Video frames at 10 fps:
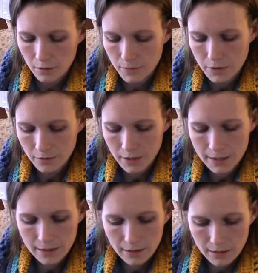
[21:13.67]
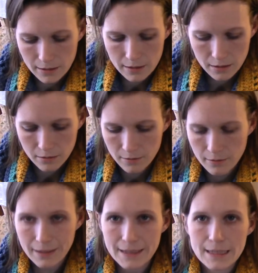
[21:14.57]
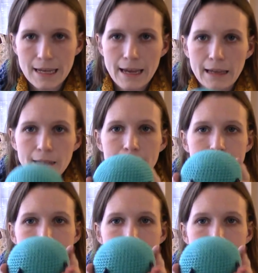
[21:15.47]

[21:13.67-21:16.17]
So this is his head.